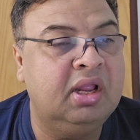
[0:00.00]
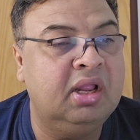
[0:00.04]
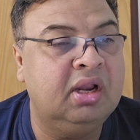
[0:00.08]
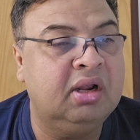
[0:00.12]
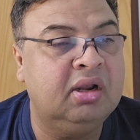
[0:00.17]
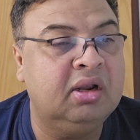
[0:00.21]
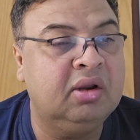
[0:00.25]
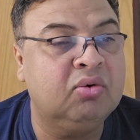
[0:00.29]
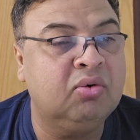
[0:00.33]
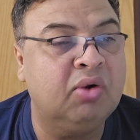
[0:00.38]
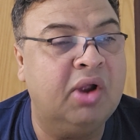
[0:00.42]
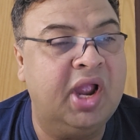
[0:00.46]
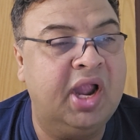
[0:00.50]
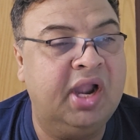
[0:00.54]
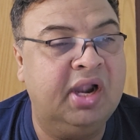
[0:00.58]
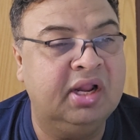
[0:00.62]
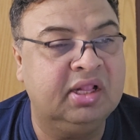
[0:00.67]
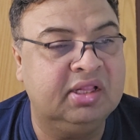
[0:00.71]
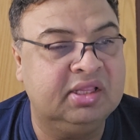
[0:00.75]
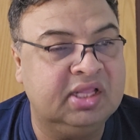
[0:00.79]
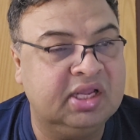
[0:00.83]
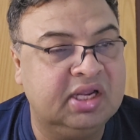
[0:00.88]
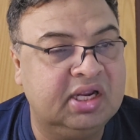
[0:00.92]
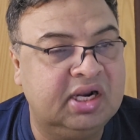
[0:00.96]
required
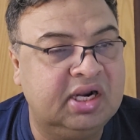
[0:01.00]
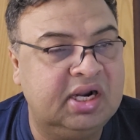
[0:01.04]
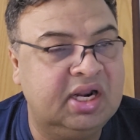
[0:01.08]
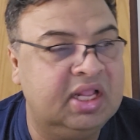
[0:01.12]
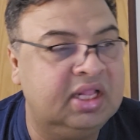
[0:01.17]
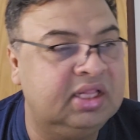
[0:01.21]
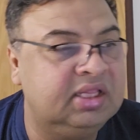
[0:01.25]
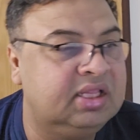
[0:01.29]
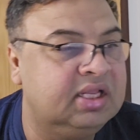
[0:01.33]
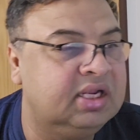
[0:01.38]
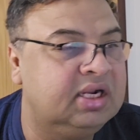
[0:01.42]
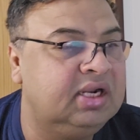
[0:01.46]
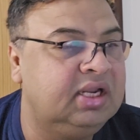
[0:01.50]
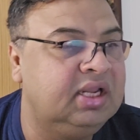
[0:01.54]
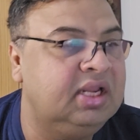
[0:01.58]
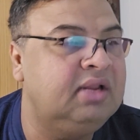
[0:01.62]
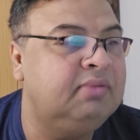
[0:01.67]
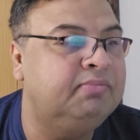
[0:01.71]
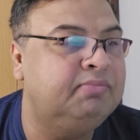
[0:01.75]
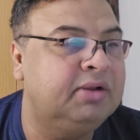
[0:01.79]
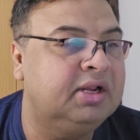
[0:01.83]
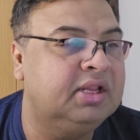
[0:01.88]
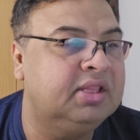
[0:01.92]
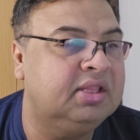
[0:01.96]
a third, and
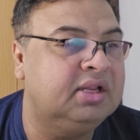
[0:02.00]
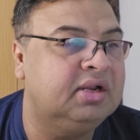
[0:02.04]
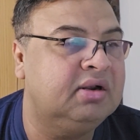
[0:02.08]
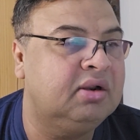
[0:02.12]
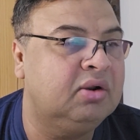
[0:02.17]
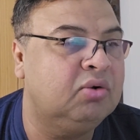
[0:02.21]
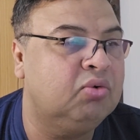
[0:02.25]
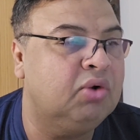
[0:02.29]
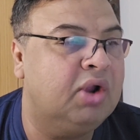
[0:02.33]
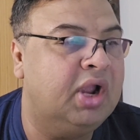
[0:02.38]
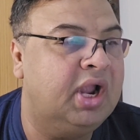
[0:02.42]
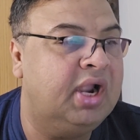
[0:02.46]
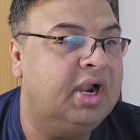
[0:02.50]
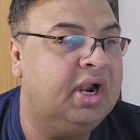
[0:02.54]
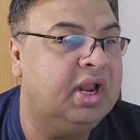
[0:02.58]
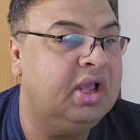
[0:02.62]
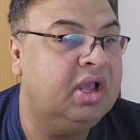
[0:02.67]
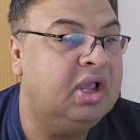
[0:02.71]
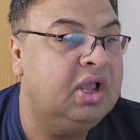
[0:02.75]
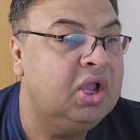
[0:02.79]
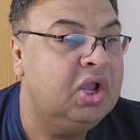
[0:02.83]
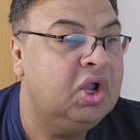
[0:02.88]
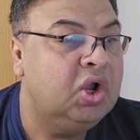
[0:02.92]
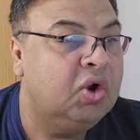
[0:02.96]
13% required
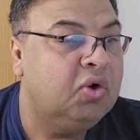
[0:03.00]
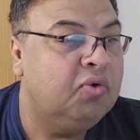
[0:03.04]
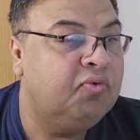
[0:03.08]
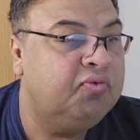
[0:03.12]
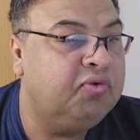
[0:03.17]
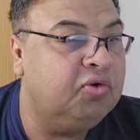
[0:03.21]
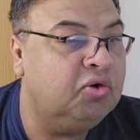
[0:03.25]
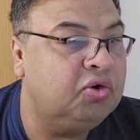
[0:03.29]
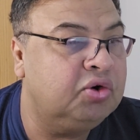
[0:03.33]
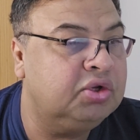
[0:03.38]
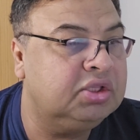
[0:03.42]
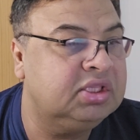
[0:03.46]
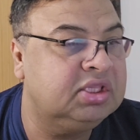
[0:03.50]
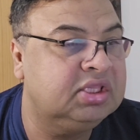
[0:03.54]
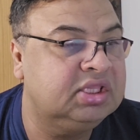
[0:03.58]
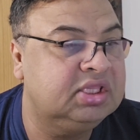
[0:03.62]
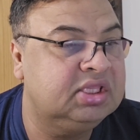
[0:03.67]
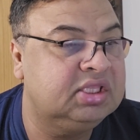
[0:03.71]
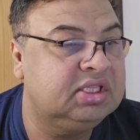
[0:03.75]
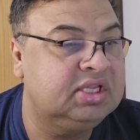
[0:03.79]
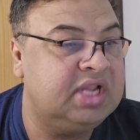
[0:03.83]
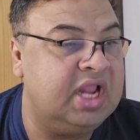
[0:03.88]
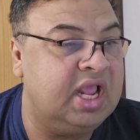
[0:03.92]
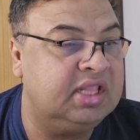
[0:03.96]
a fourth
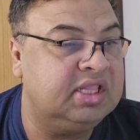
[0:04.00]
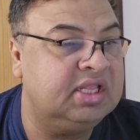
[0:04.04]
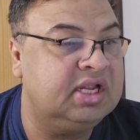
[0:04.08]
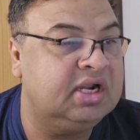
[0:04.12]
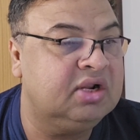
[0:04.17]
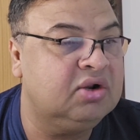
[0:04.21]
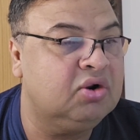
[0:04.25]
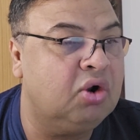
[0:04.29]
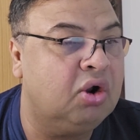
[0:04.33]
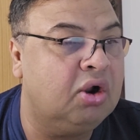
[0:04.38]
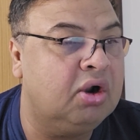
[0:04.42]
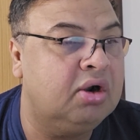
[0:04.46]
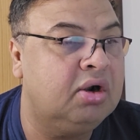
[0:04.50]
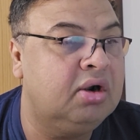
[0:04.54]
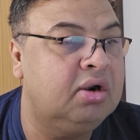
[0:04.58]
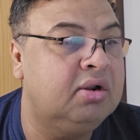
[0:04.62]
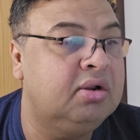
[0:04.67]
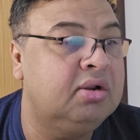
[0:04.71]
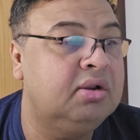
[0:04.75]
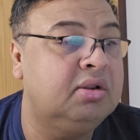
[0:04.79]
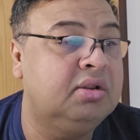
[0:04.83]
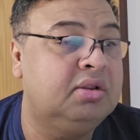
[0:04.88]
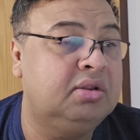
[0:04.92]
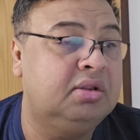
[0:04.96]
tethered cord
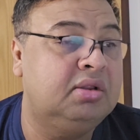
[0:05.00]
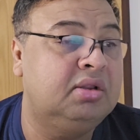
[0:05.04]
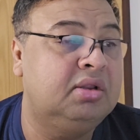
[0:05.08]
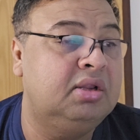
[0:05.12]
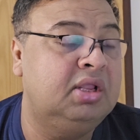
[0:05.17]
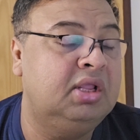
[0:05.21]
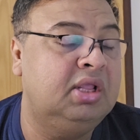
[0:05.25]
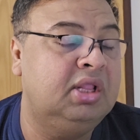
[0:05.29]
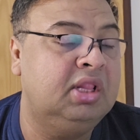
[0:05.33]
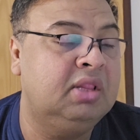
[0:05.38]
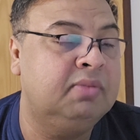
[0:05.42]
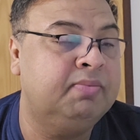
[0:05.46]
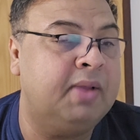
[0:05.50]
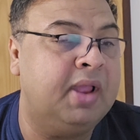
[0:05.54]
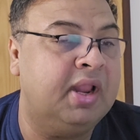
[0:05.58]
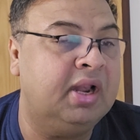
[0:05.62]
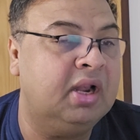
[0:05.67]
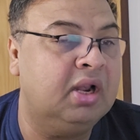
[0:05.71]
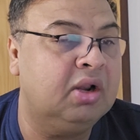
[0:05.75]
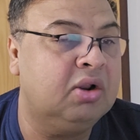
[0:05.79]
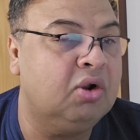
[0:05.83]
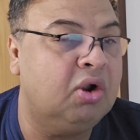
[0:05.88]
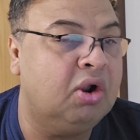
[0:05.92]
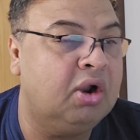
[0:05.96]

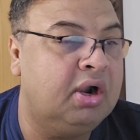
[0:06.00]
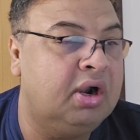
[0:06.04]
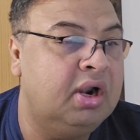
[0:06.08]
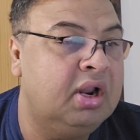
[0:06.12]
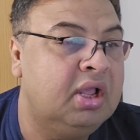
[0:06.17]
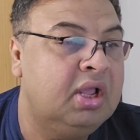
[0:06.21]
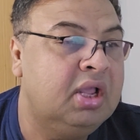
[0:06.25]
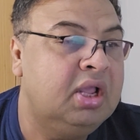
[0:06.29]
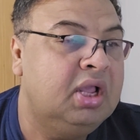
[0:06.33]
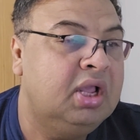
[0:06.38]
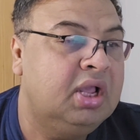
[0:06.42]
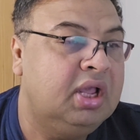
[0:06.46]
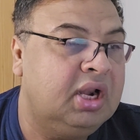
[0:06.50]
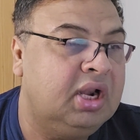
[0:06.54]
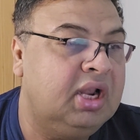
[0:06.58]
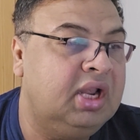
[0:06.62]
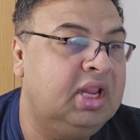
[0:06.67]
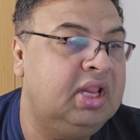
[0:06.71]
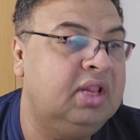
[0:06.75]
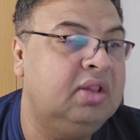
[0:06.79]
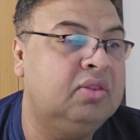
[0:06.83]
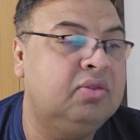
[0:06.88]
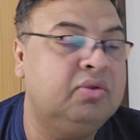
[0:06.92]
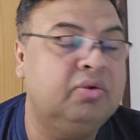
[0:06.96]
spinal cord
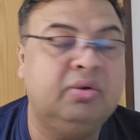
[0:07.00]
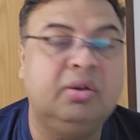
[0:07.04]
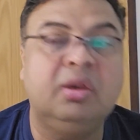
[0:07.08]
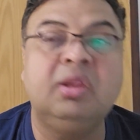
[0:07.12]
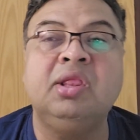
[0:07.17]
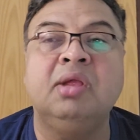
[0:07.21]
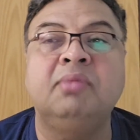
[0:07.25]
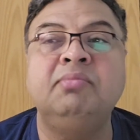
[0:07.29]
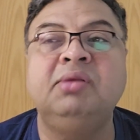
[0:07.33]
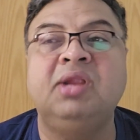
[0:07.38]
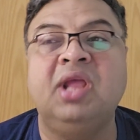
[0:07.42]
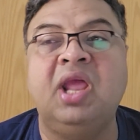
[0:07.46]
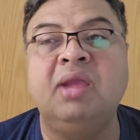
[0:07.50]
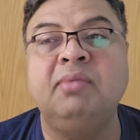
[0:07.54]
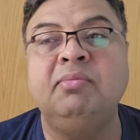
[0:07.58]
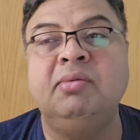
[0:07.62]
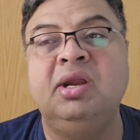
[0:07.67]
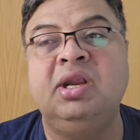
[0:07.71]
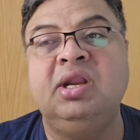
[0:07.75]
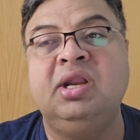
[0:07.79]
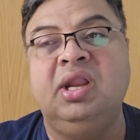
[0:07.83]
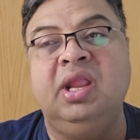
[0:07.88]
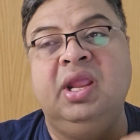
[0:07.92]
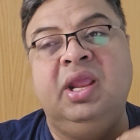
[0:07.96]
release. So sometimes
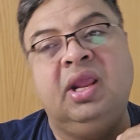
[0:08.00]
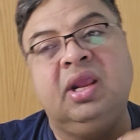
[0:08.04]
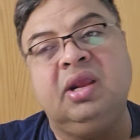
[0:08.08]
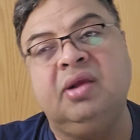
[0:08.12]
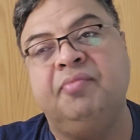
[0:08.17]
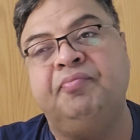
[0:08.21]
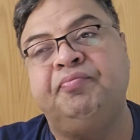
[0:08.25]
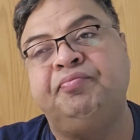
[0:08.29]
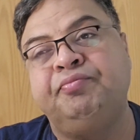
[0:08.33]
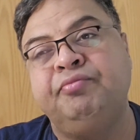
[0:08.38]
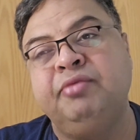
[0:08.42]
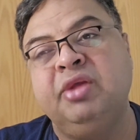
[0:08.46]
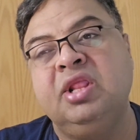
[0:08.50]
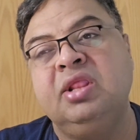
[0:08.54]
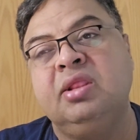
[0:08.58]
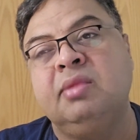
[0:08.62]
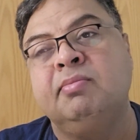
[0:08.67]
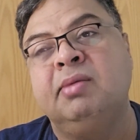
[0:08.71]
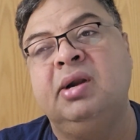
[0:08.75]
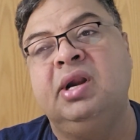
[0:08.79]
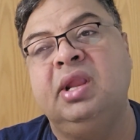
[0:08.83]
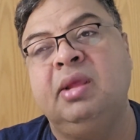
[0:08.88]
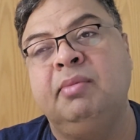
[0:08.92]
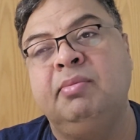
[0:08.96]
it means
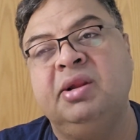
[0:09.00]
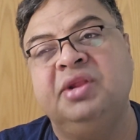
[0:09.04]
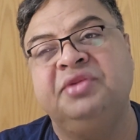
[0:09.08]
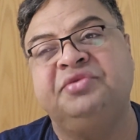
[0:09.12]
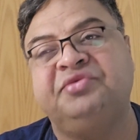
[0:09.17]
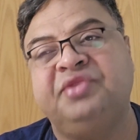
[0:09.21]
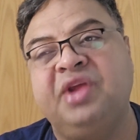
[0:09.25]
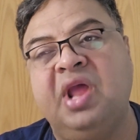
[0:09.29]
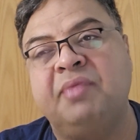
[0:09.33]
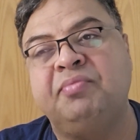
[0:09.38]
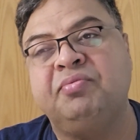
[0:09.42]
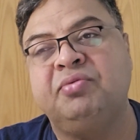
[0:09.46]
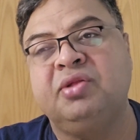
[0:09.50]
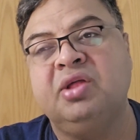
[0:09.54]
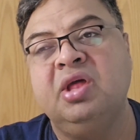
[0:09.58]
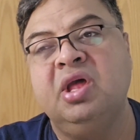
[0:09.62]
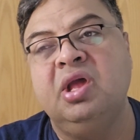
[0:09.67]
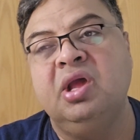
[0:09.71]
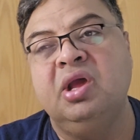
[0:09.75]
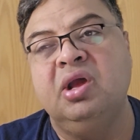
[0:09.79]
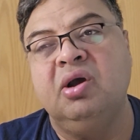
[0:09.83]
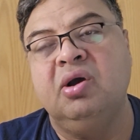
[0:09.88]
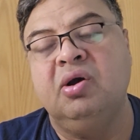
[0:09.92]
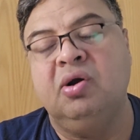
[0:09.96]
multiple steps
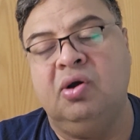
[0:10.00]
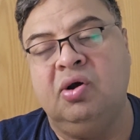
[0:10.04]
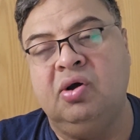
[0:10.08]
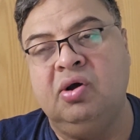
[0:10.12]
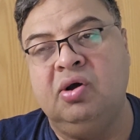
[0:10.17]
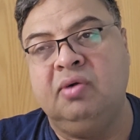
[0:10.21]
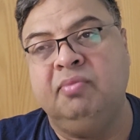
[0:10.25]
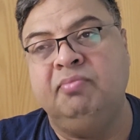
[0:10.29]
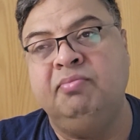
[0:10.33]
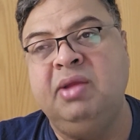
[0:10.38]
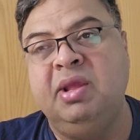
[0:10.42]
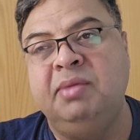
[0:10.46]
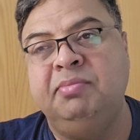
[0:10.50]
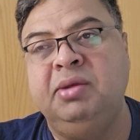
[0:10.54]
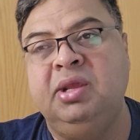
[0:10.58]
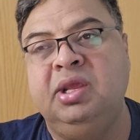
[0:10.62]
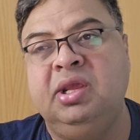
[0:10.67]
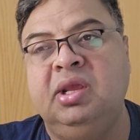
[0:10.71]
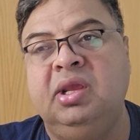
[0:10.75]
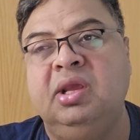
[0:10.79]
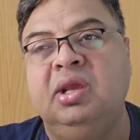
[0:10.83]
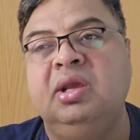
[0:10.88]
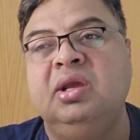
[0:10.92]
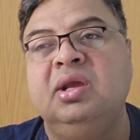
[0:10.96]
or
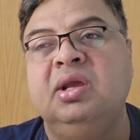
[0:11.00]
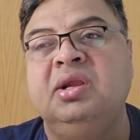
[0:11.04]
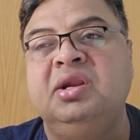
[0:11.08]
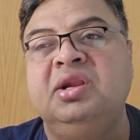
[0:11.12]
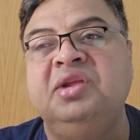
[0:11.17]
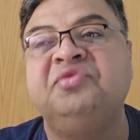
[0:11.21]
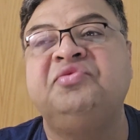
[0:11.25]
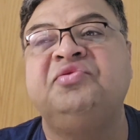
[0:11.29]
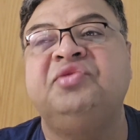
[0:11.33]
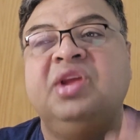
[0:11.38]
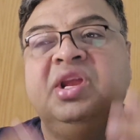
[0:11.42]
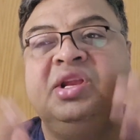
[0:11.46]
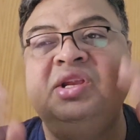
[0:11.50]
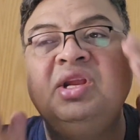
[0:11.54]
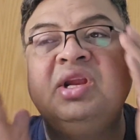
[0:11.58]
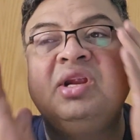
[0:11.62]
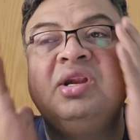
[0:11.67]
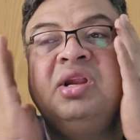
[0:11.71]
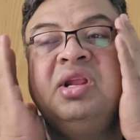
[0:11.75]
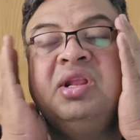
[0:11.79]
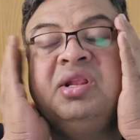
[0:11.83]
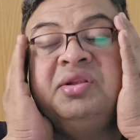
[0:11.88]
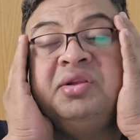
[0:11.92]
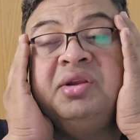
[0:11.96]
maybe an
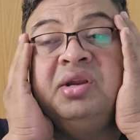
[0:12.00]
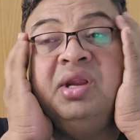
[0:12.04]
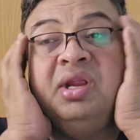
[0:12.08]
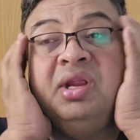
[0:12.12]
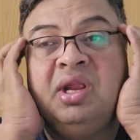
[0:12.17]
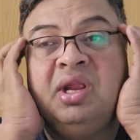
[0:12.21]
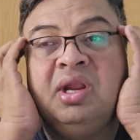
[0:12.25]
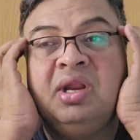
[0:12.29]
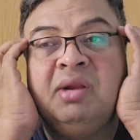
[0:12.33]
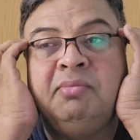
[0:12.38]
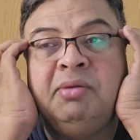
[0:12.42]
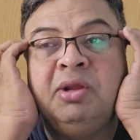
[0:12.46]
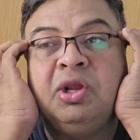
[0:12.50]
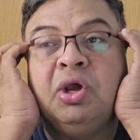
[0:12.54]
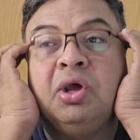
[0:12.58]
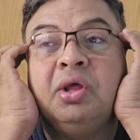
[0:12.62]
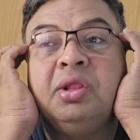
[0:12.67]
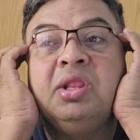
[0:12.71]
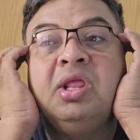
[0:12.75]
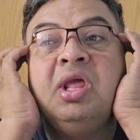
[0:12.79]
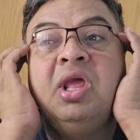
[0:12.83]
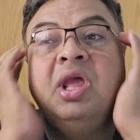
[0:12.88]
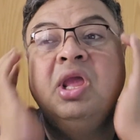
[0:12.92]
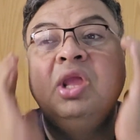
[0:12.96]
staging this,
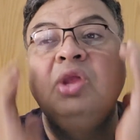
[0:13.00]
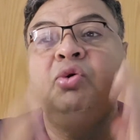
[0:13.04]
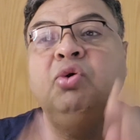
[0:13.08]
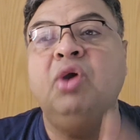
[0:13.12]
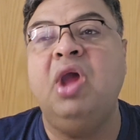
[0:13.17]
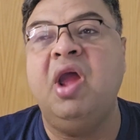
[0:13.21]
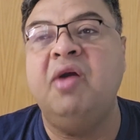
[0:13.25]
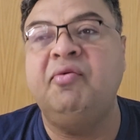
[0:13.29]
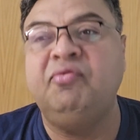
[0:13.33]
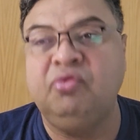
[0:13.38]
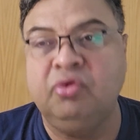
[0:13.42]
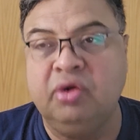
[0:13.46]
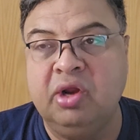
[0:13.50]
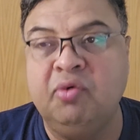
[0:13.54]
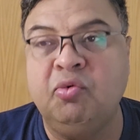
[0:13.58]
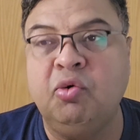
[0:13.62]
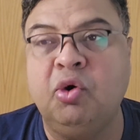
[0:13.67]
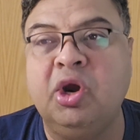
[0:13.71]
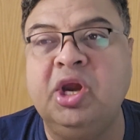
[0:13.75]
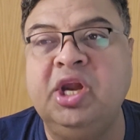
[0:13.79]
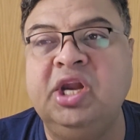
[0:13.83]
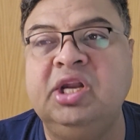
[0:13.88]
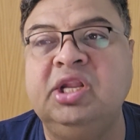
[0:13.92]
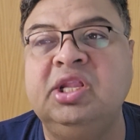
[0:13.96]
because you have to
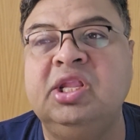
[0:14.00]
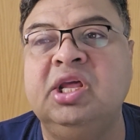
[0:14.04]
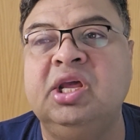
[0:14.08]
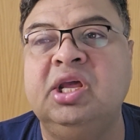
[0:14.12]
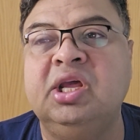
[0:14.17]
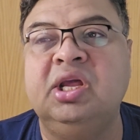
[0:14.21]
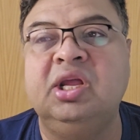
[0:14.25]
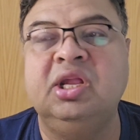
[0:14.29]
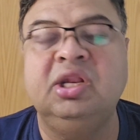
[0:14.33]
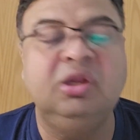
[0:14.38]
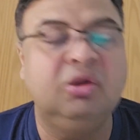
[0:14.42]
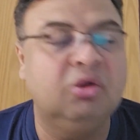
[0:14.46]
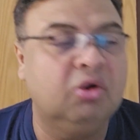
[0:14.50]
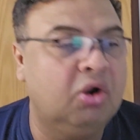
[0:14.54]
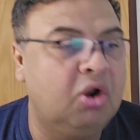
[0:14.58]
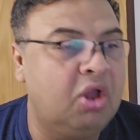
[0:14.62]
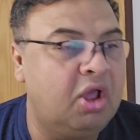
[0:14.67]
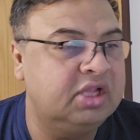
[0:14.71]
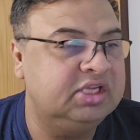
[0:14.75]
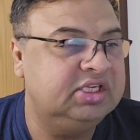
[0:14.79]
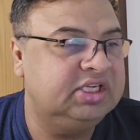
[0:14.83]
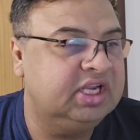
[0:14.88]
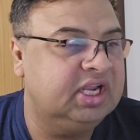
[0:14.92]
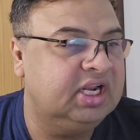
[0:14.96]
avoid the
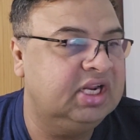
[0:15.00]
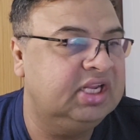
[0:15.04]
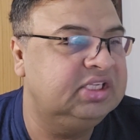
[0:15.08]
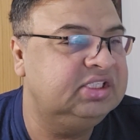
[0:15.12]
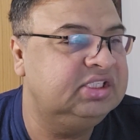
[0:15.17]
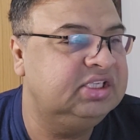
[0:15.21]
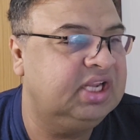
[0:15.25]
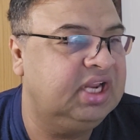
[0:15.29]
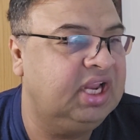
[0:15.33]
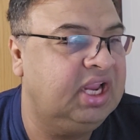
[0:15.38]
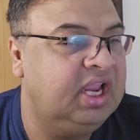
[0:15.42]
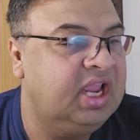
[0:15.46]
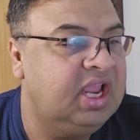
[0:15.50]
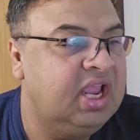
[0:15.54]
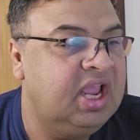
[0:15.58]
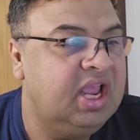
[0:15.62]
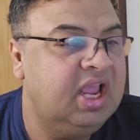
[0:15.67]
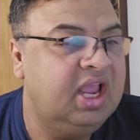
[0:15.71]
neurological injury.